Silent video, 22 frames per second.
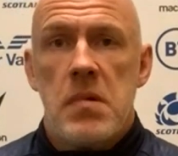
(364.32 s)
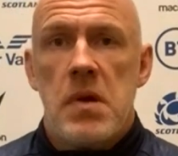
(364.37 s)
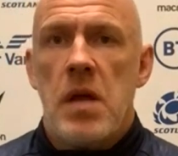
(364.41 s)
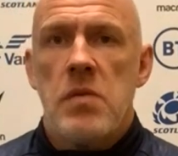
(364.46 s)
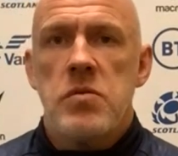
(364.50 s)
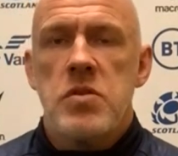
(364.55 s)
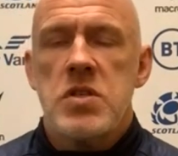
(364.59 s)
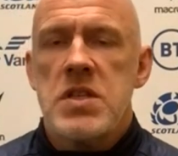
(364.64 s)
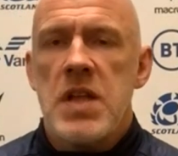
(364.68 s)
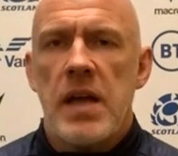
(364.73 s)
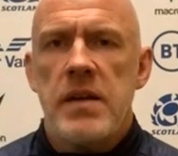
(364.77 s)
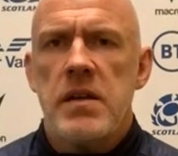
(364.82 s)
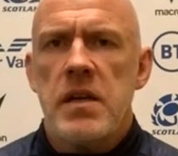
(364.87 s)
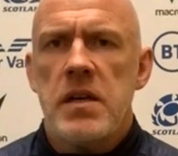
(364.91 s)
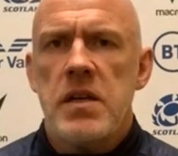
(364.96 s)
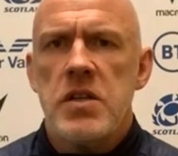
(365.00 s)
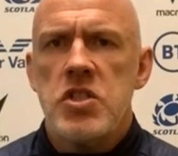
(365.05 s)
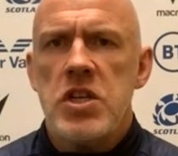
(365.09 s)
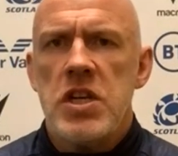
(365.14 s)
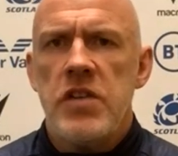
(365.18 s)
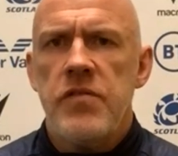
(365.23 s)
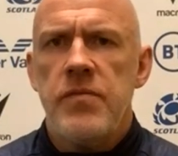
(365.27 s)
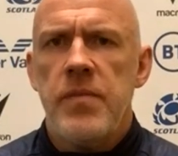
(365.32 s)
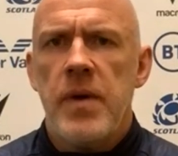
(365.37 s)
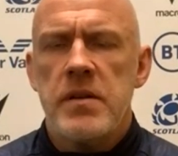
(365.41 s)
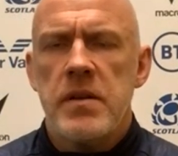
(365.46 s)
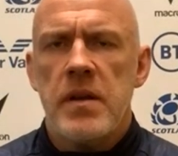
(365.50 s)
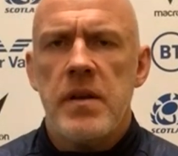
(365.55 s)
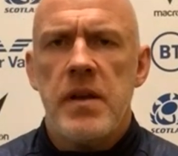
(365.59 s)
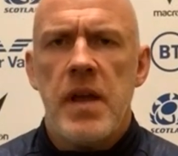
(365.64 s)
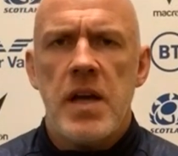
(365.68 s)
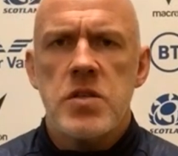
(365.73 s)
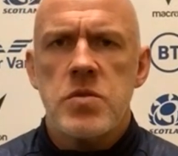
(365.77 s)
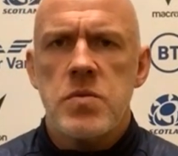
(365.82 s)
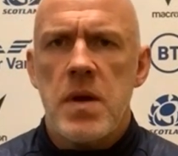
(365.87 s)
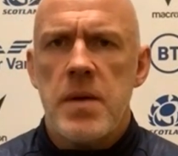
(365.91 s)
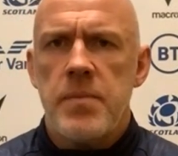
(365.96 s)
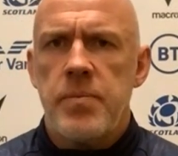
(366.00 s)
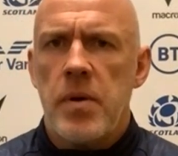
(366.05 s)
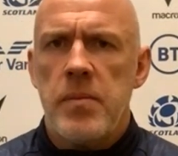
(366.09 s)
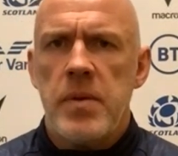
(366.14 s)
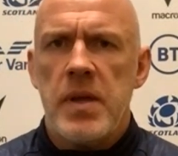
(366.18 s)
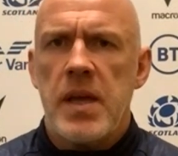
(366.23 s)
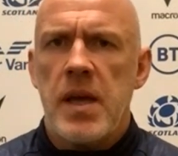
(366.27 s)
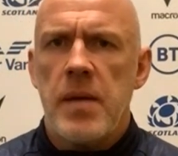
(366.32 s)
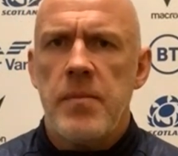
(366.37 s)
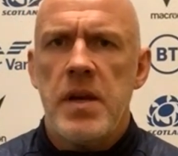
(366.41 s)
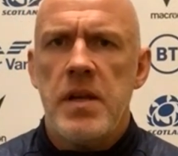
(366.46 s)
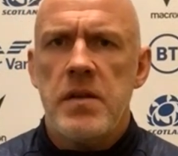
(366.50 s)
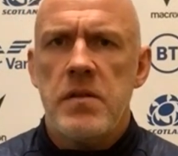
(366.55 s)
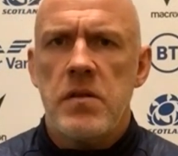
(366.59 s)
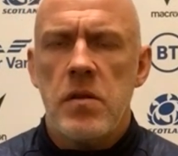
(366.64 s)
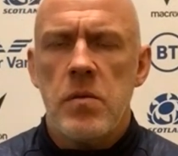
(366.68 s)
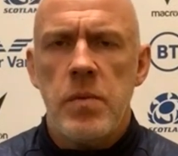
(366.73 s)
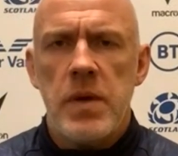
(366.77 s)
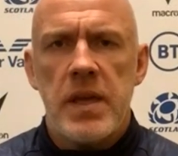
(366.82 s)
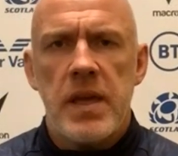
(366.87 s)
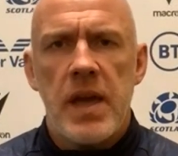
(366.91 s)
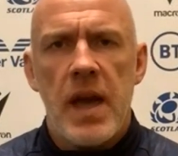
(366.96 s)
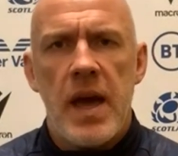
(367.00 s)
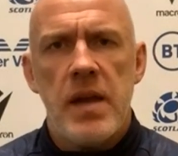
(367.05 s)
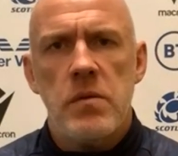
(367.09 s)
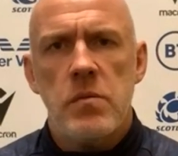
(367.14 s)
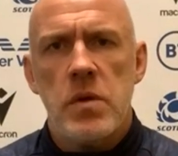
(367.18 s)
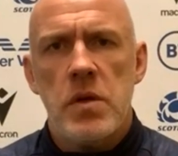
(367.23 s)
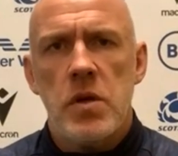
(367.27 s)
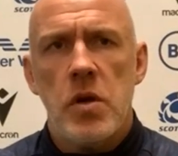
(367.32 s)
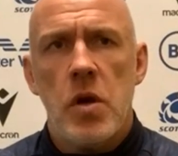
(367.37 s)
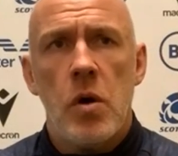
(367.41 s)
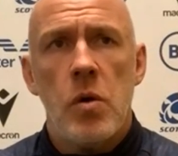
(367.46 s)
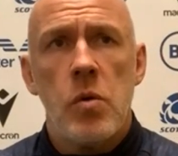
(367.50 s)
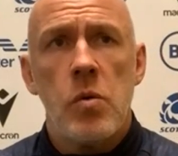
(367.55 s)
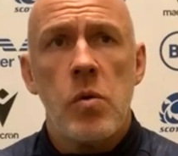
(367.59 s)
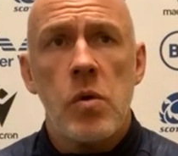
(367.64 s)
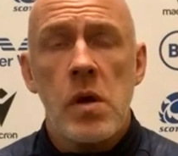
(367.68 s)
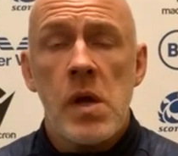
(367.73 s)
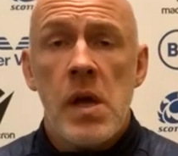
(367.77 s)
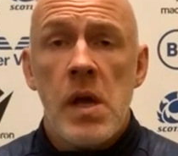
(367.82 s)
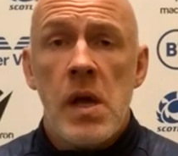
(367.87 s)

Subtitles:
an outstanding achievement. And that's where probably coming into the weekend, we know